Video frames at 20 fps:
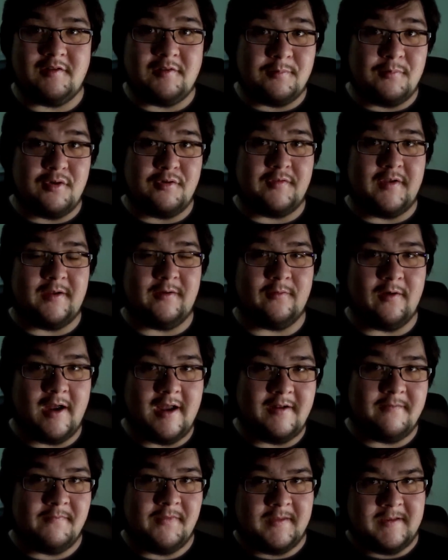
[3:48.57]
This movie,
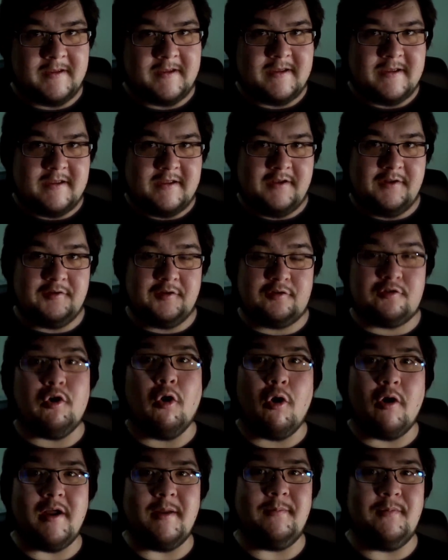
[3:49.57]
right, is a
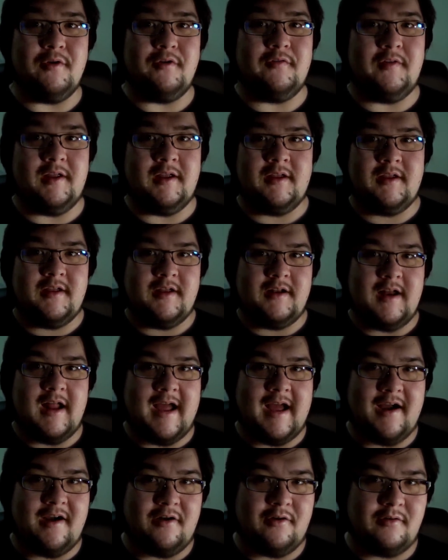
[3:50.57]
toy movie.
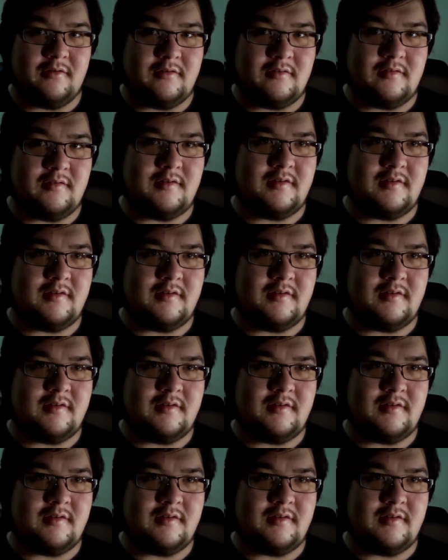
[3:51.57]
Now...